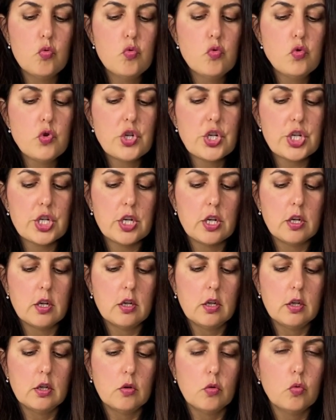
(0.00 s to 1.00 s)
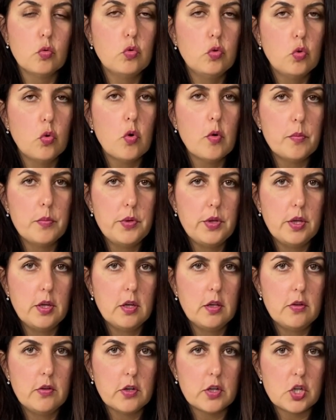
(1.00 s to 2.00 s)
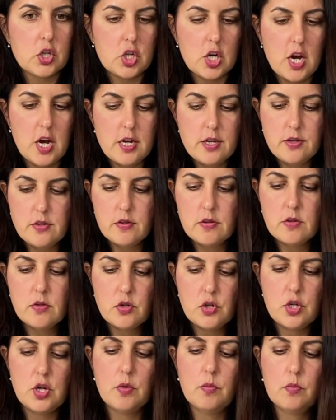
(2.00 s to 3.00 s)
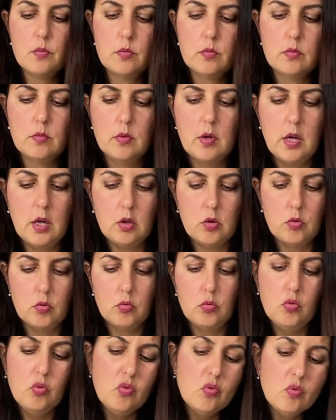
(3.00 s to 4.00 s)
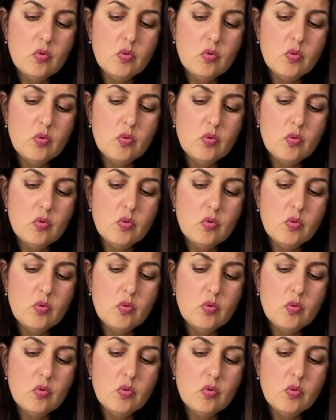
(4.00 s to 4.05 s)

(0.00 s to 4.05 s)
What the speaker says: And it's more comfortable to hold than the other handpiece.